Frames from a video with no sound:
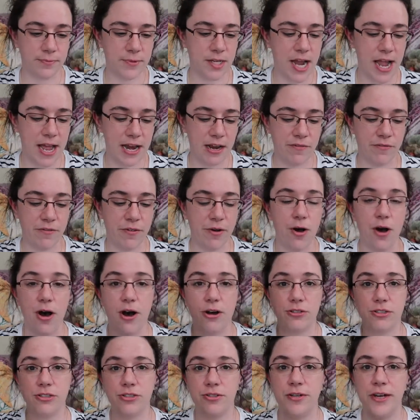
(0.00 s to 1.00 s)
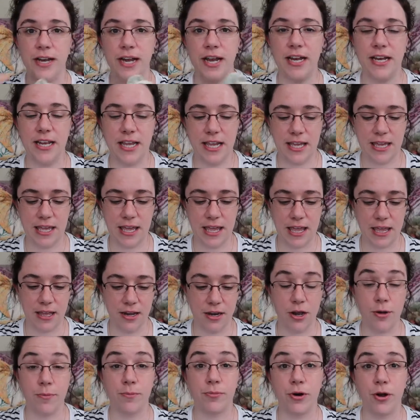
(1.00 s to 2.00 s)
kind of alternating
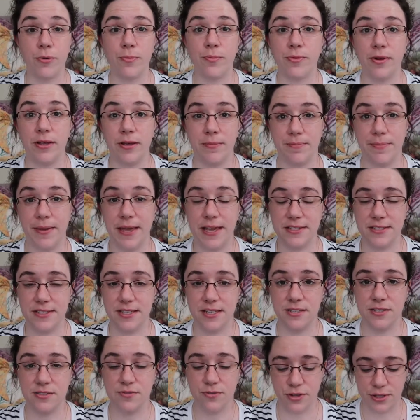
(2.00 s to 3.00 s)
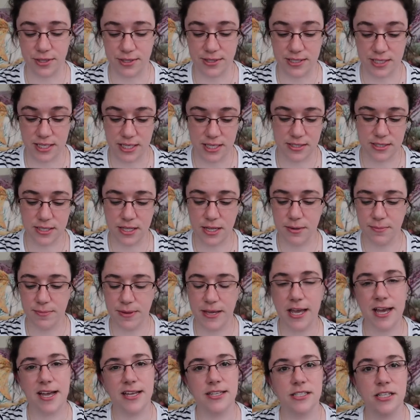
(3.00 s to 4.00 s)
in appropriate bases for the season,
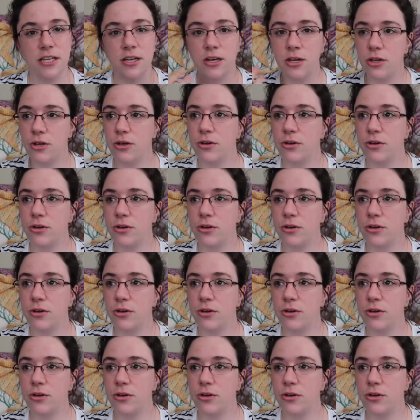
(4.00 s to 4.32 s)
because